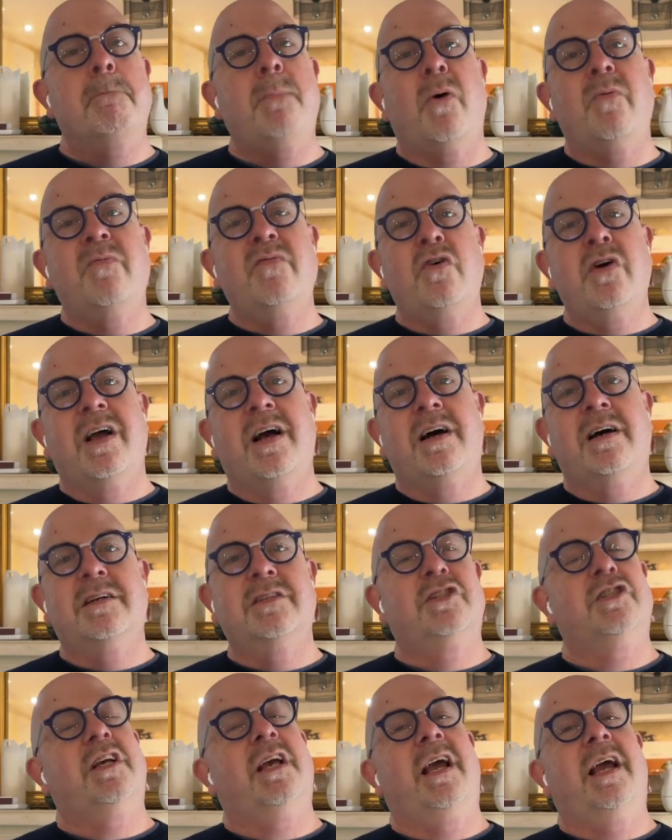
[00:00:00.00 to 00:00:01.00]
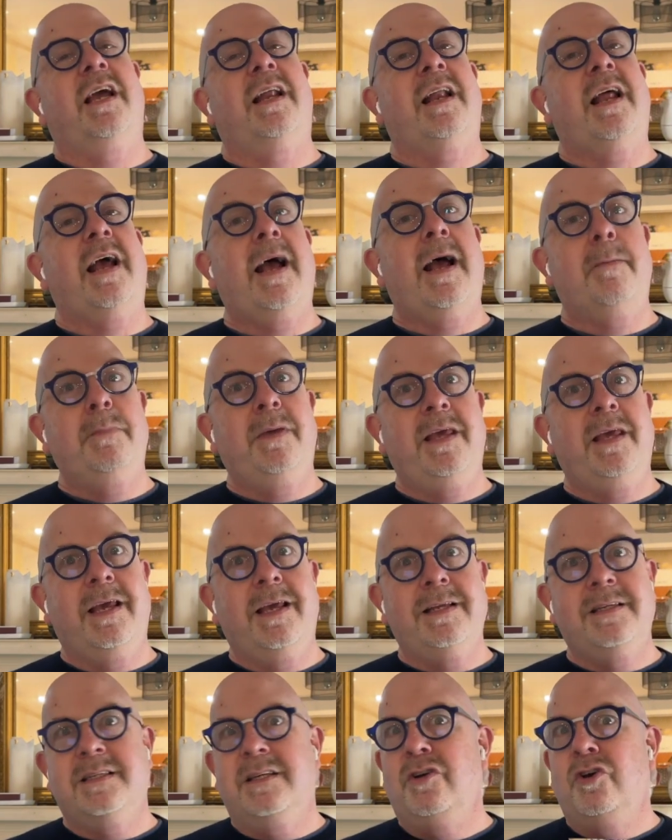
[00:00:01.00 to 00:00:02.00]
Bon voyage and happy
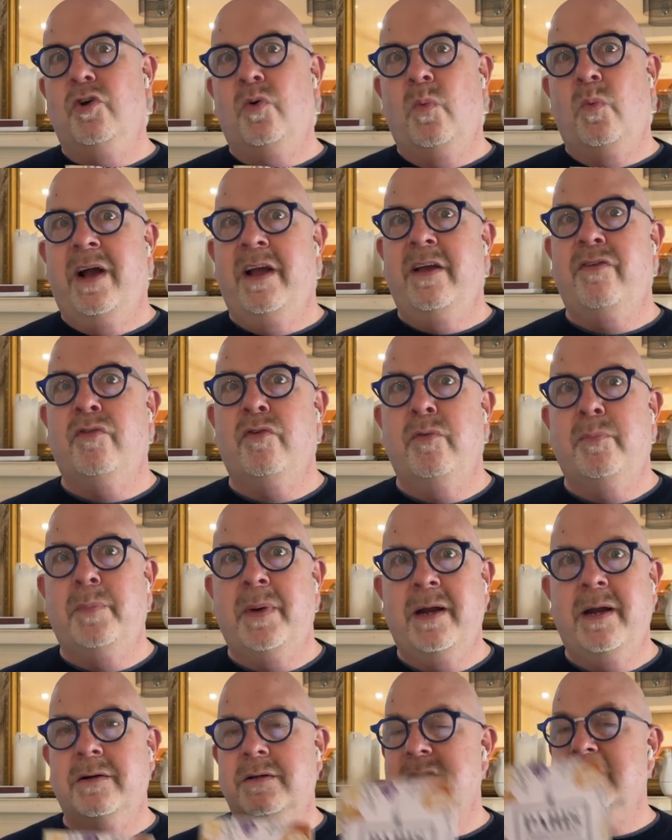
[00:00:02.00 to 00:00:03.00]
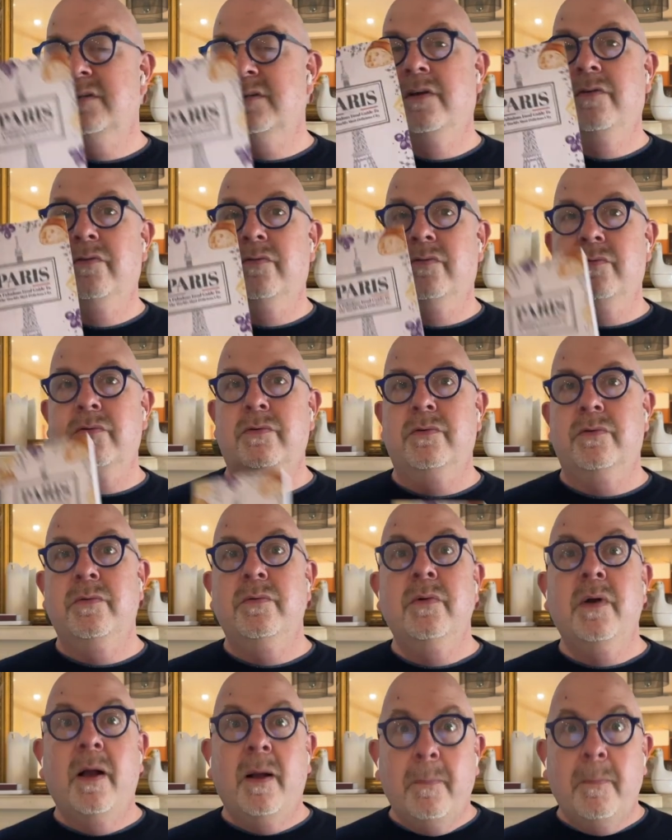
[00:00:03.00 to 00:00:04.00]
eating your way through Paris
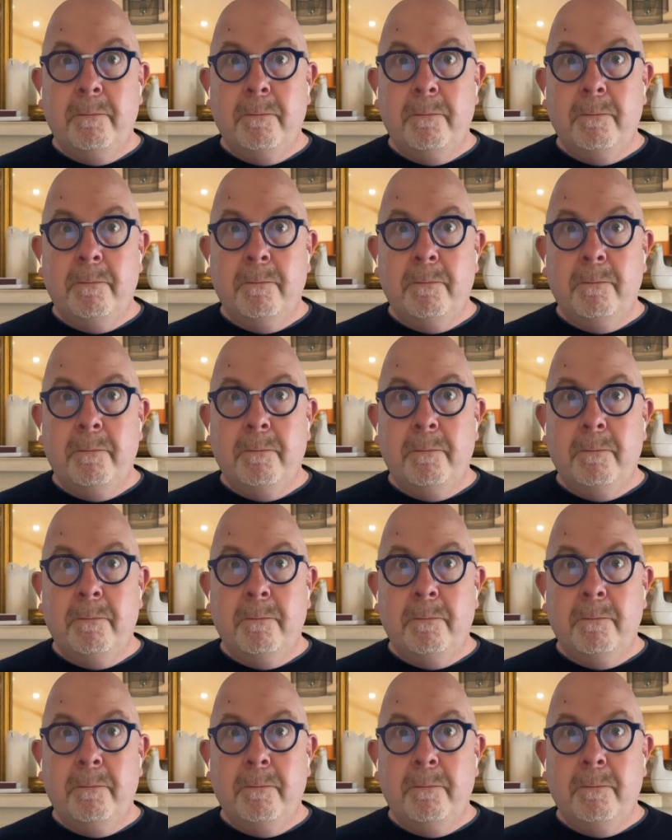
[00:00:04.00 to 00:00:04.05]
through